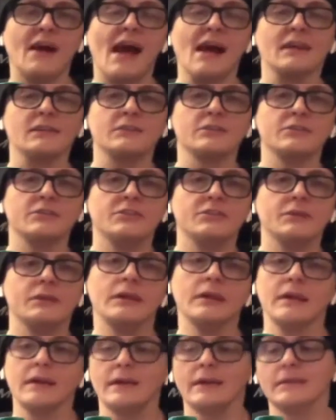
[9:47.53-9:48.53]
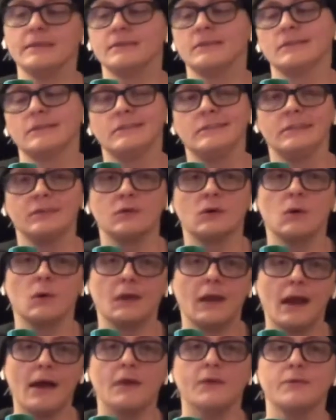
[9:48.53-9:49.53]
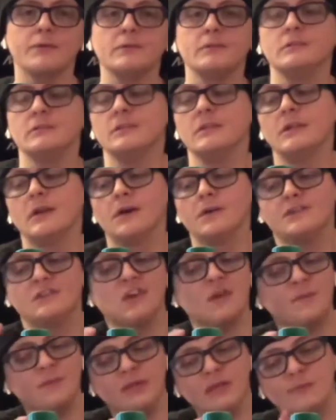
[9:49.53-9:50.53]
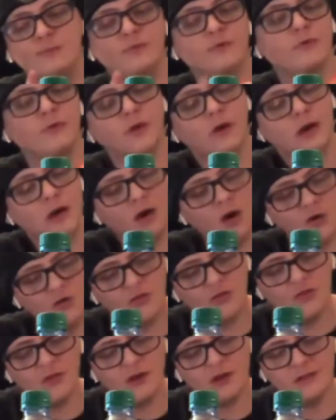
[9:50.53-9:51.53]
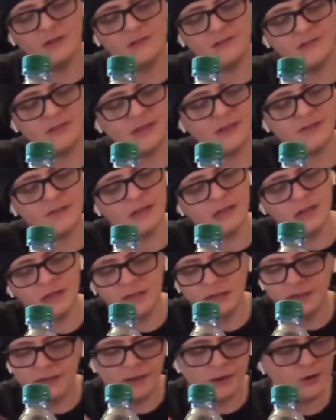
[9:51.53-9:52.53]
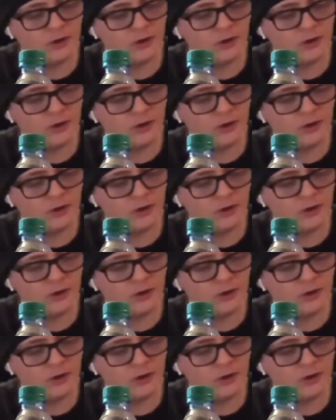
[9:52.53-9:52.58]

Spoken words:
factor to it is 0 calories. You know, some people are health nuts and they need